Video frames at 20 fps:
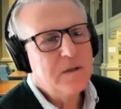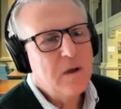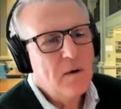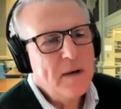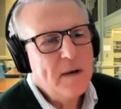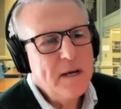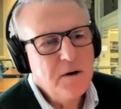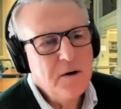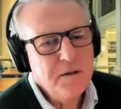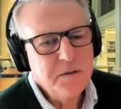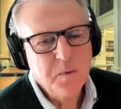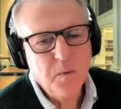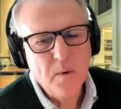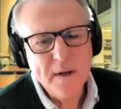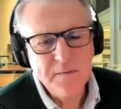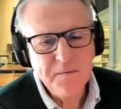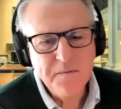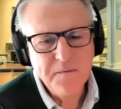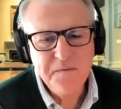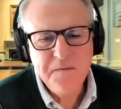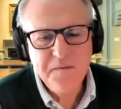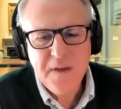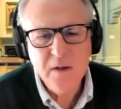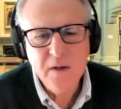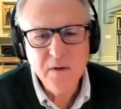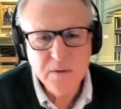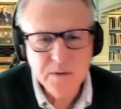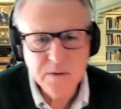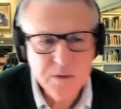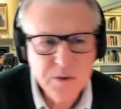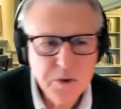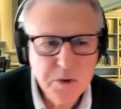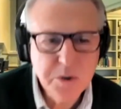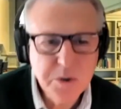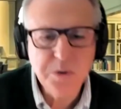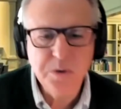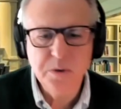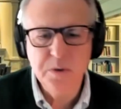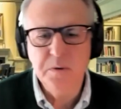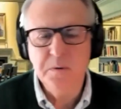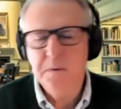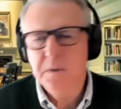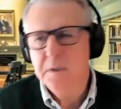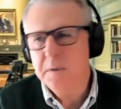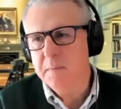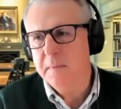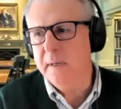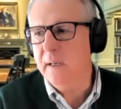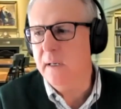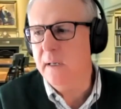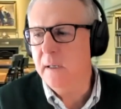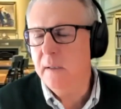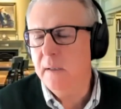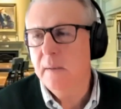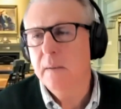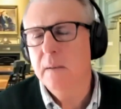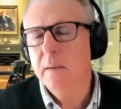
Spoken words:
here's what feels true to me.